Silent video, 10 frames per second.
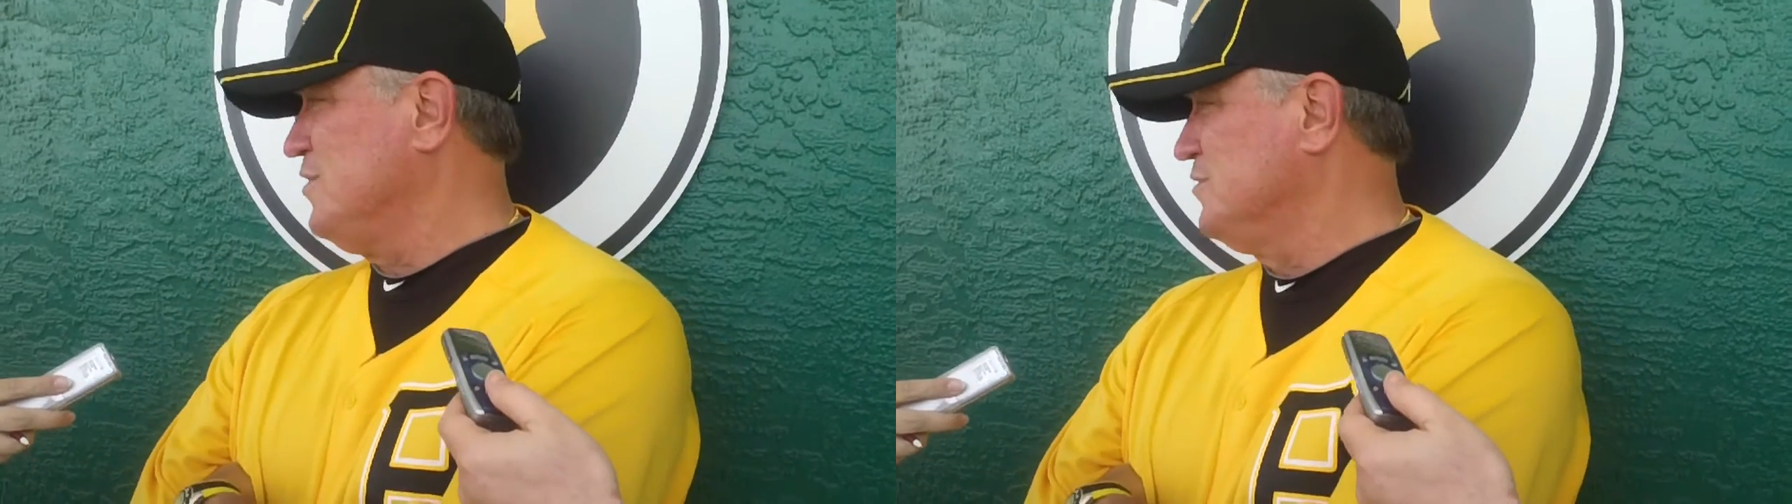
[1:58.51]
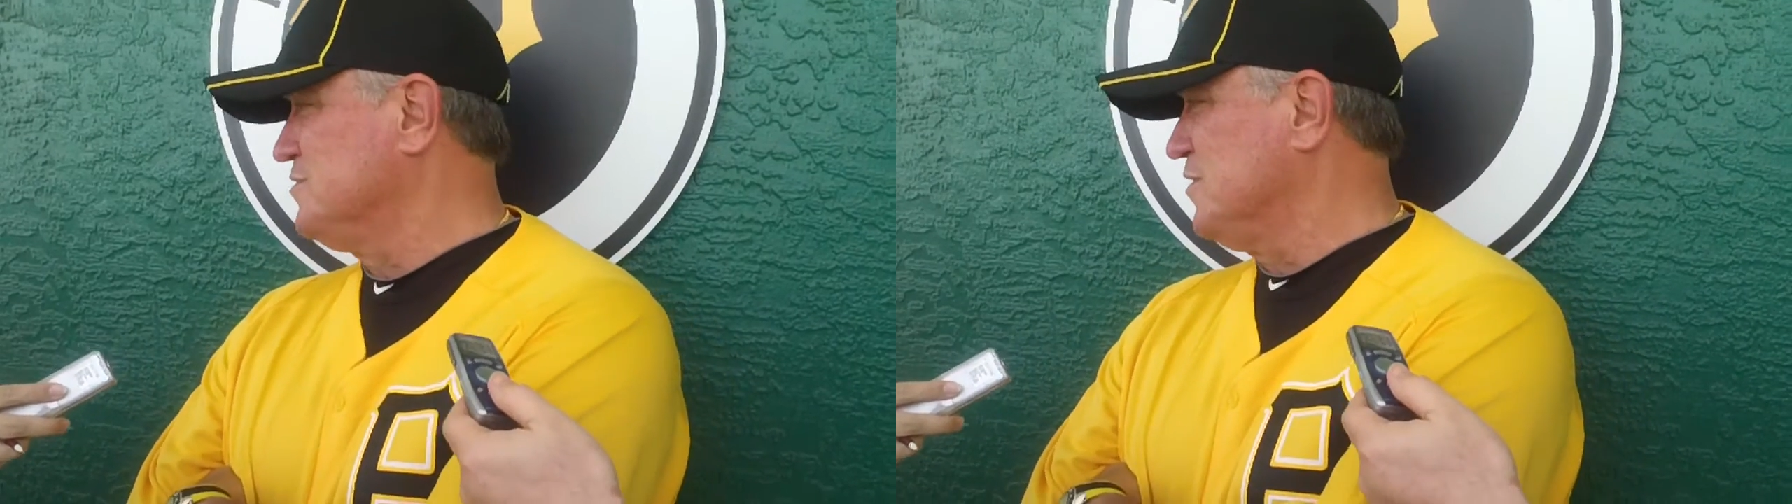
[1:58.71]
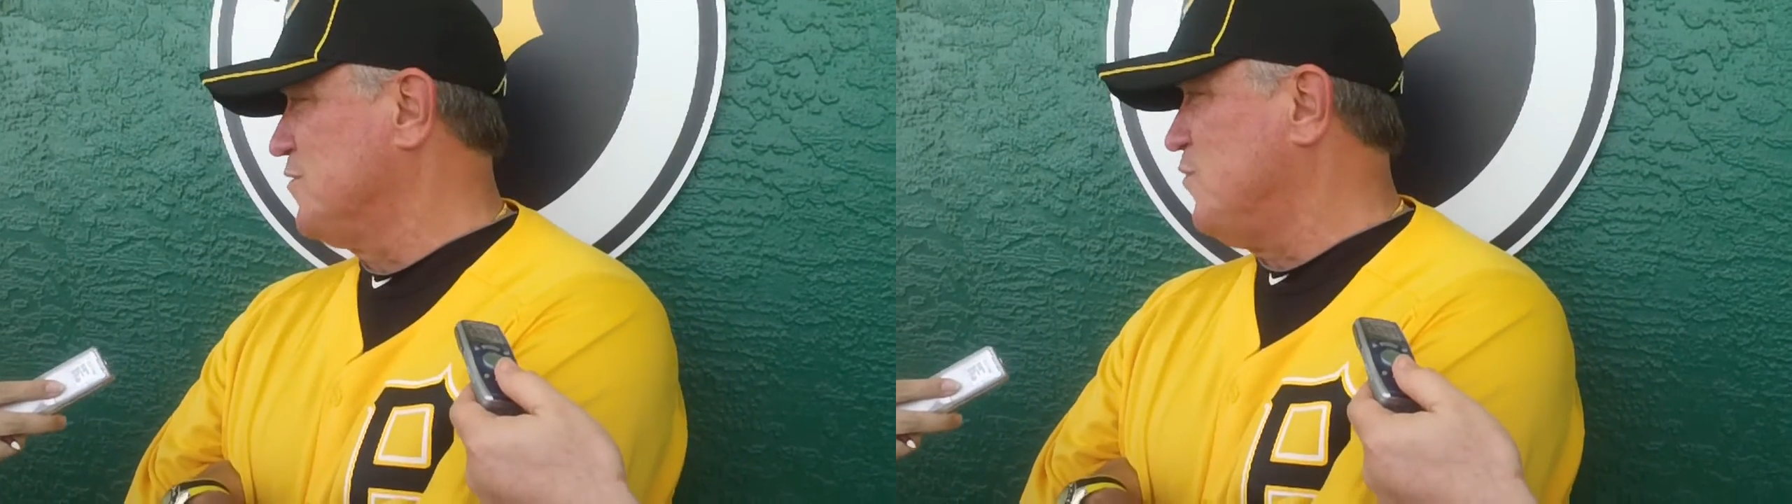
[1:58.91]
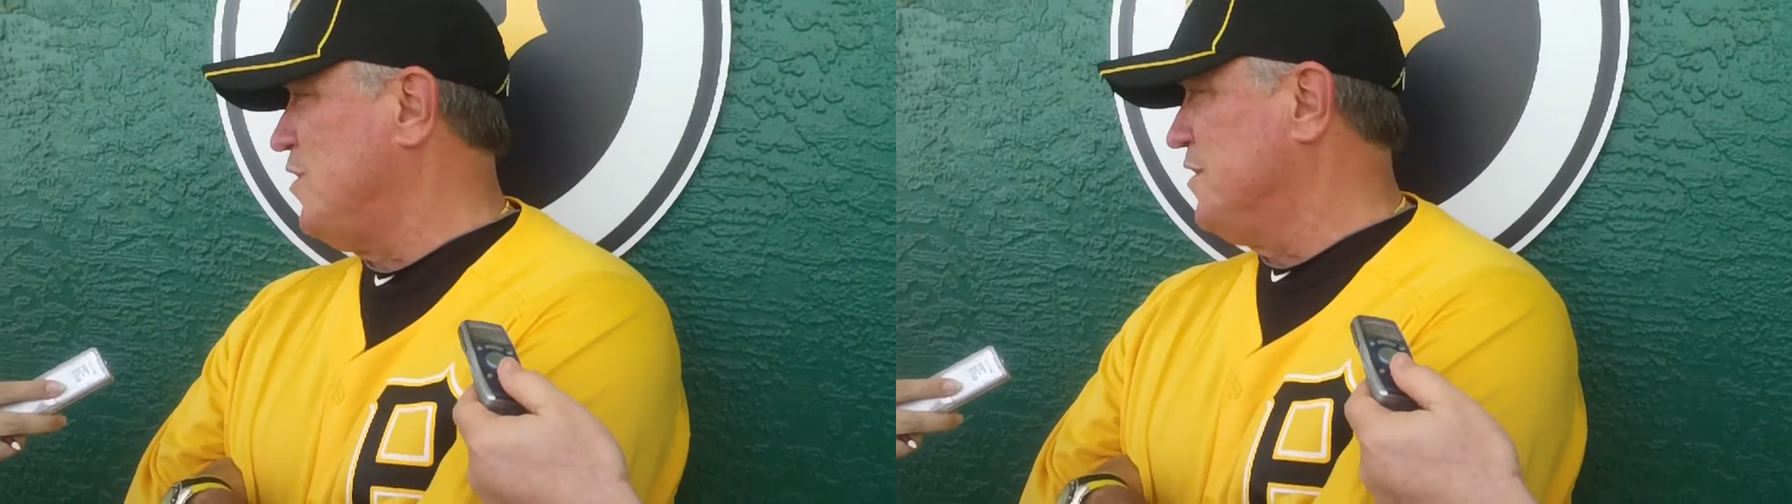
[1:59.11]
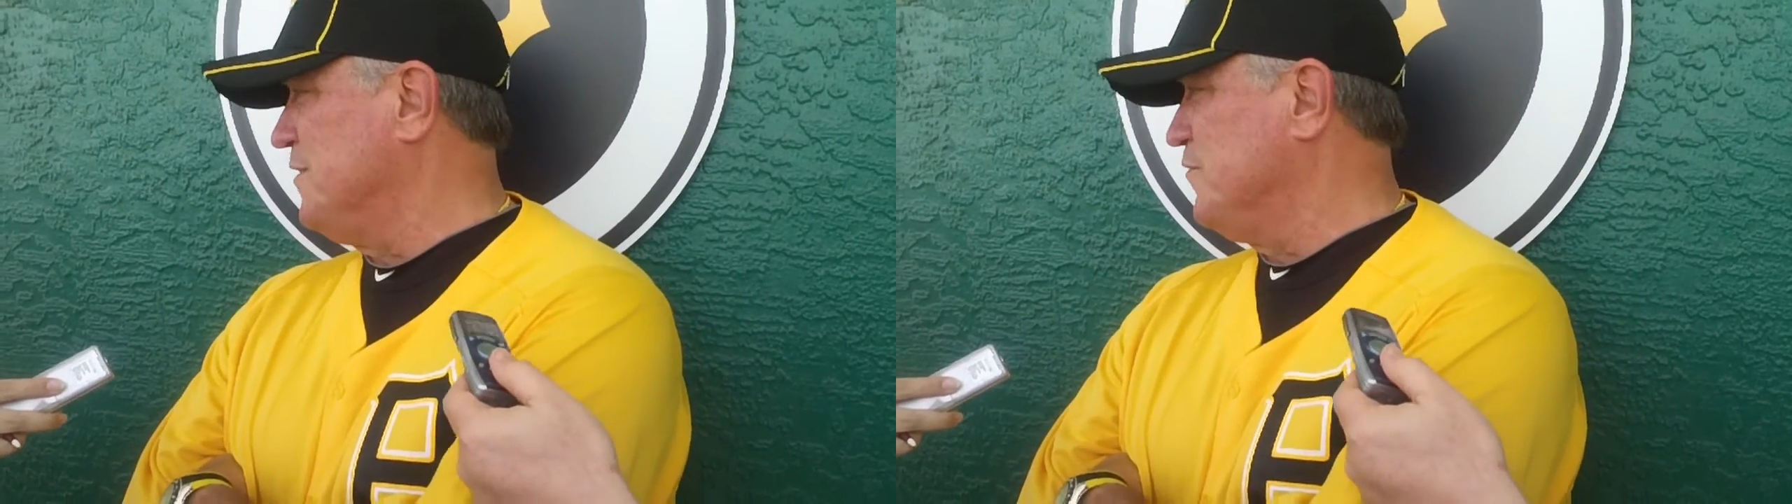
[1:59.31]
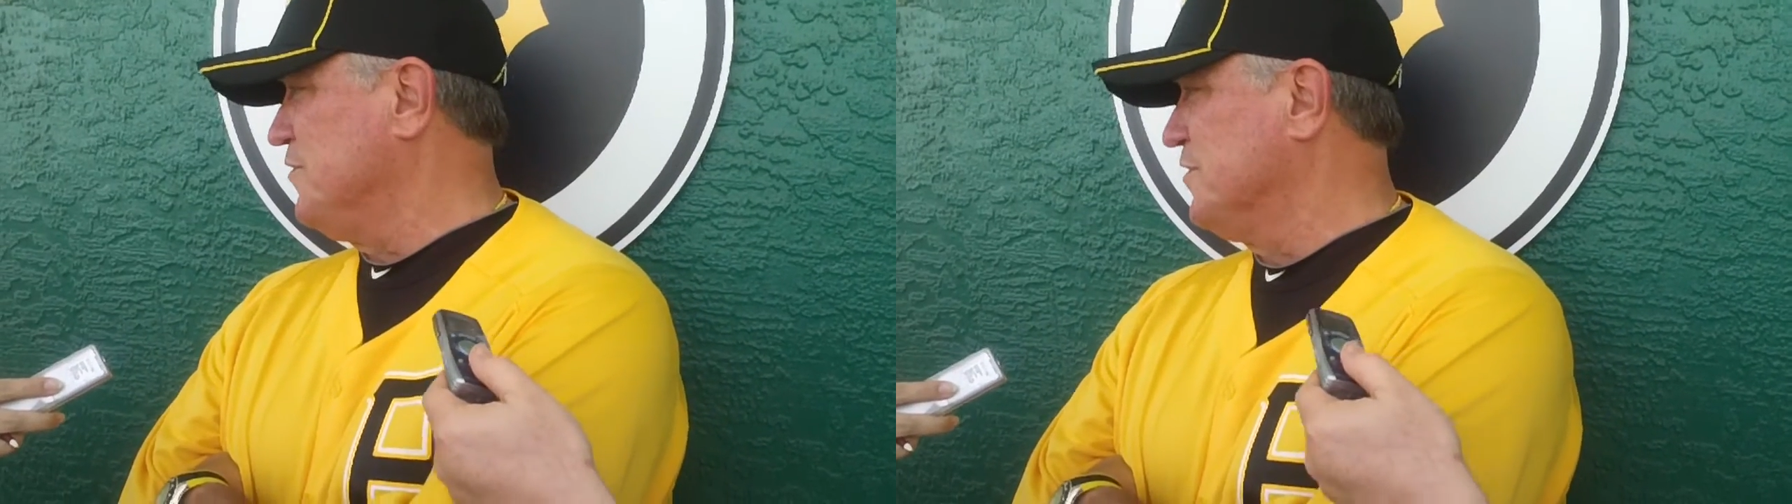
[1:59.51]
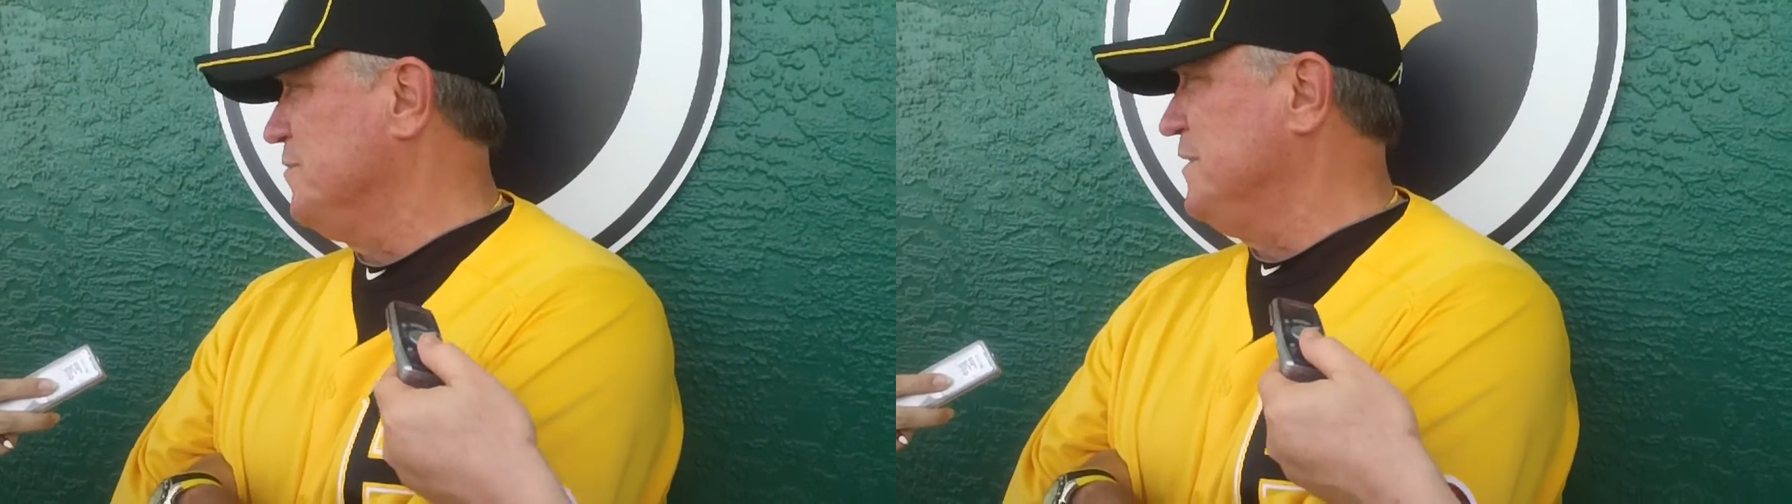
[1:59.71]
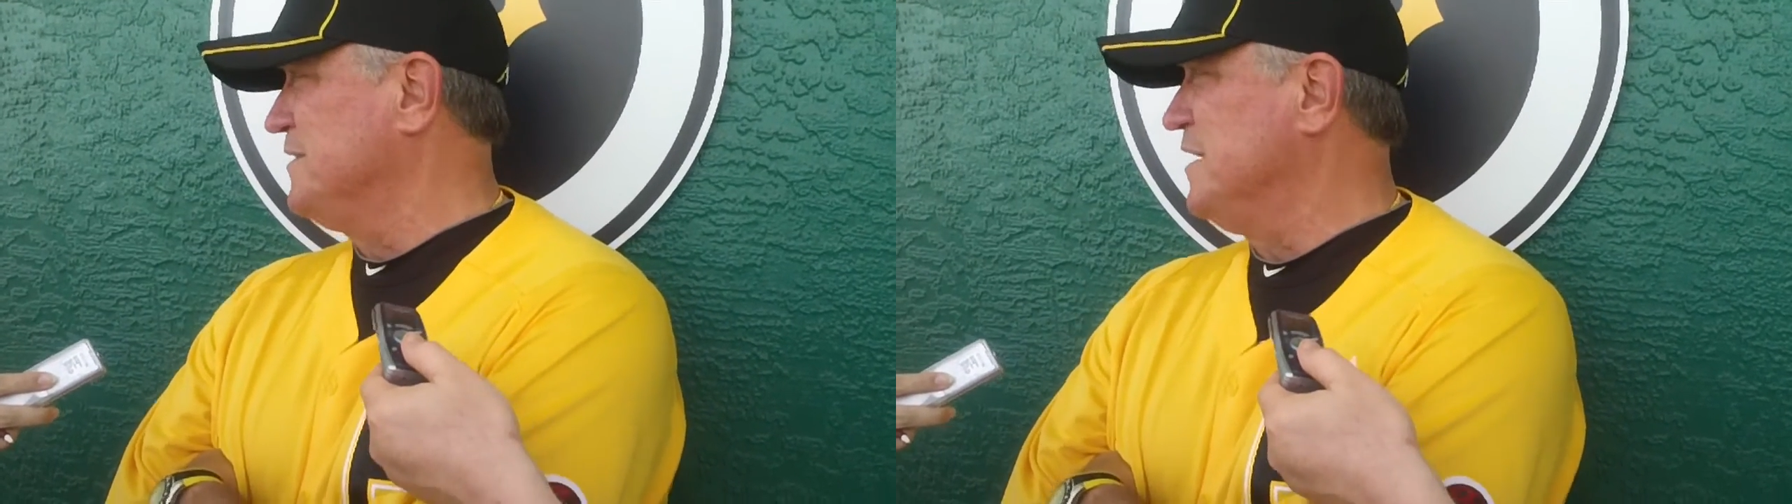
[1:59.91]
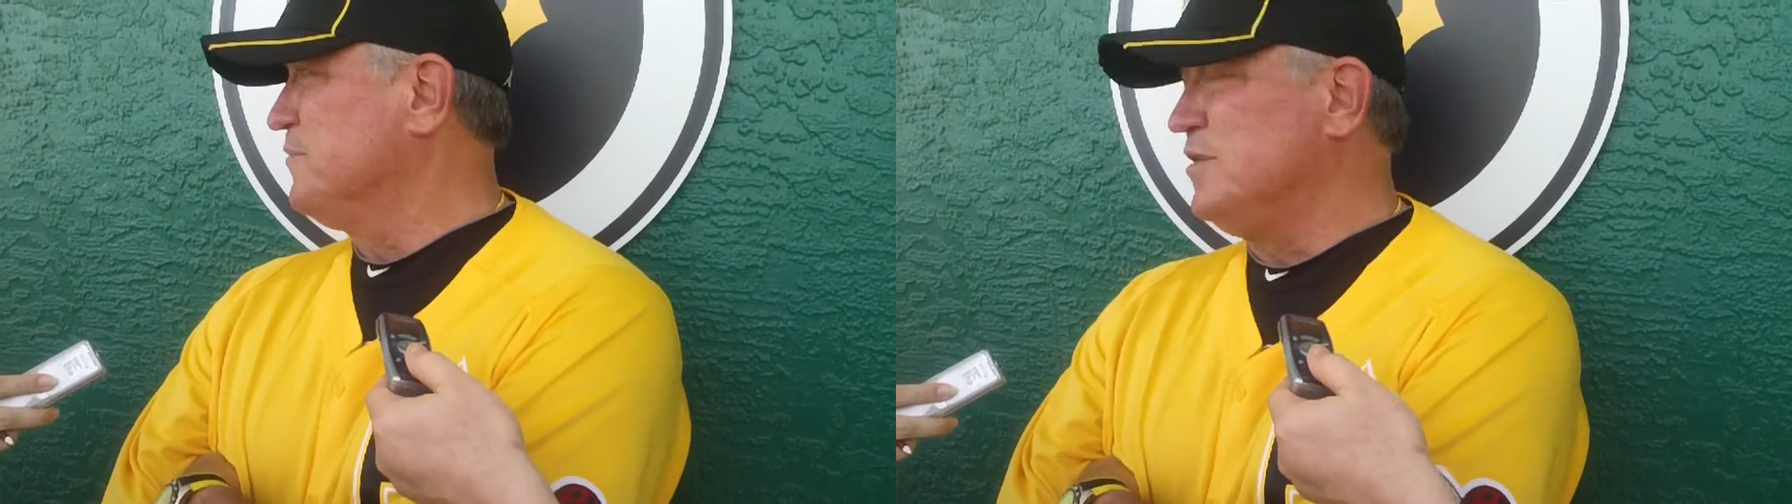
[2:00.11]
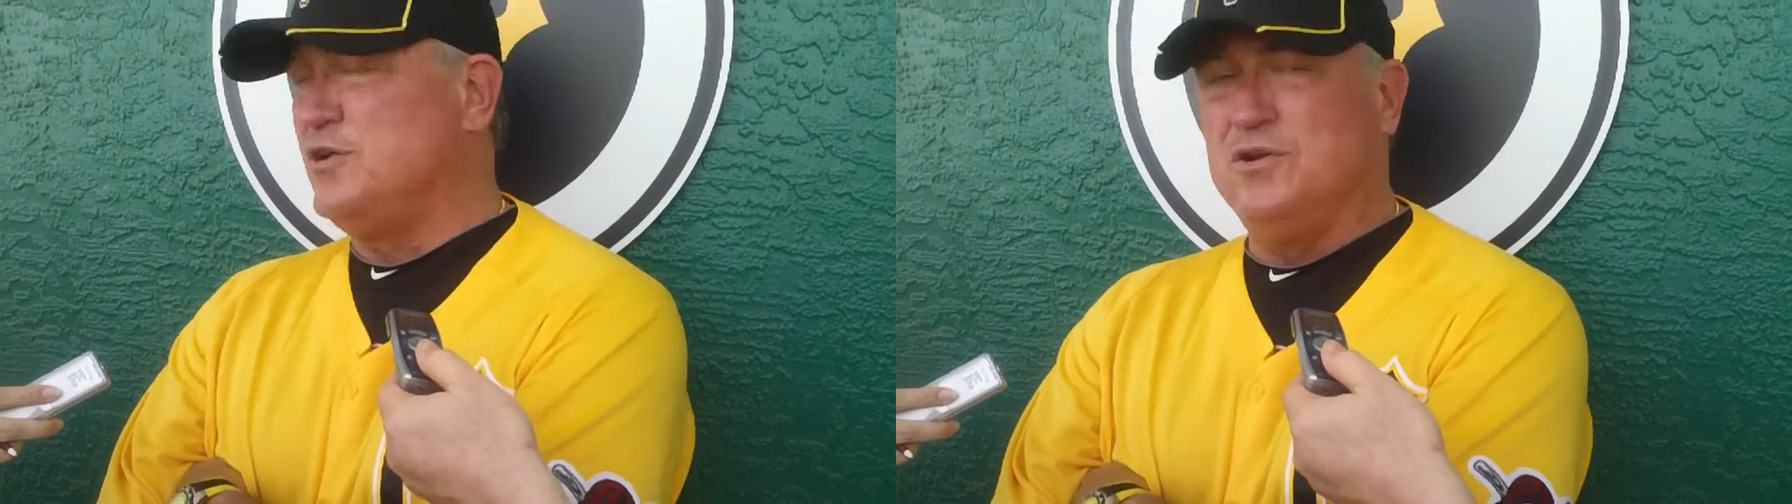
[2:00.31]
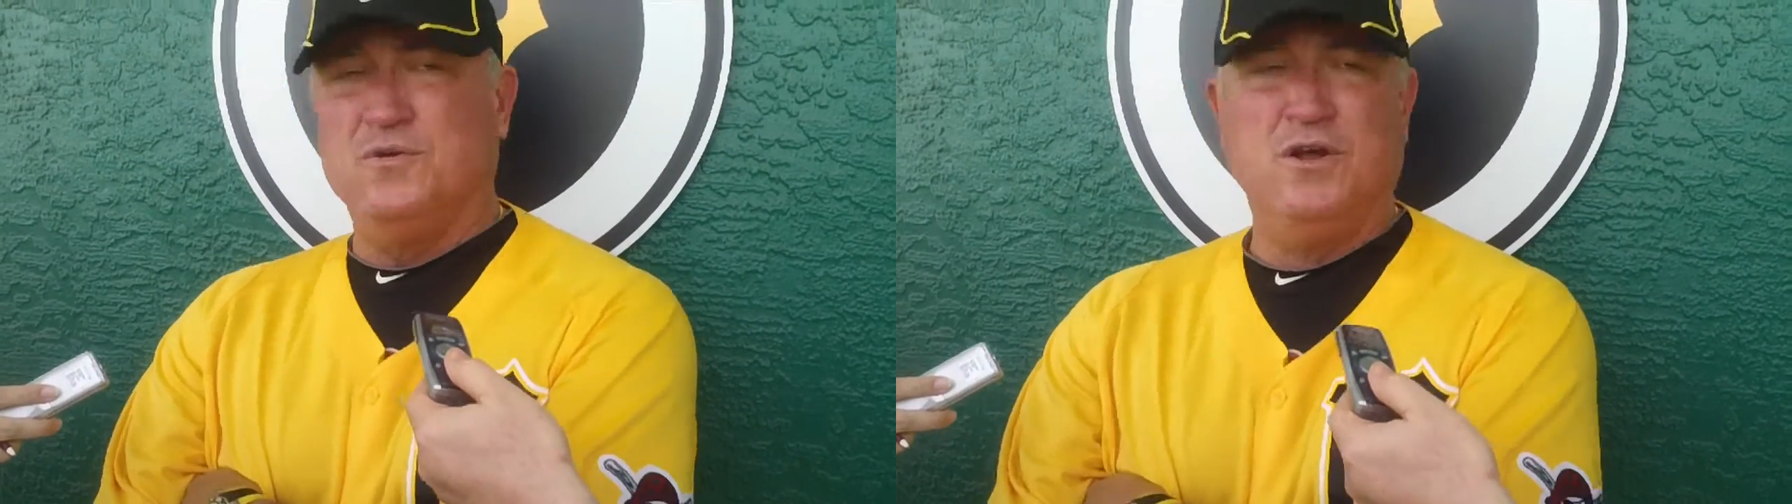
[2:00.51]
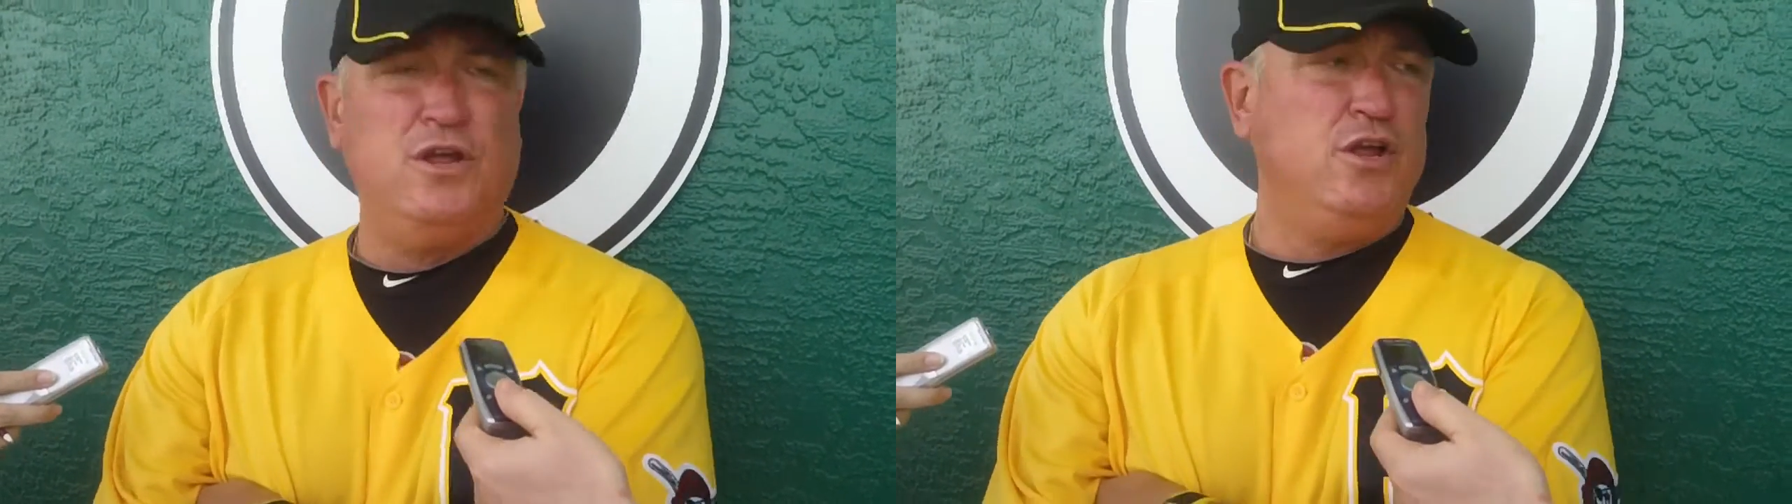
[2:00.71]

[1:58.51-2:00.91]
close to the quality of what they're going to be attempting to do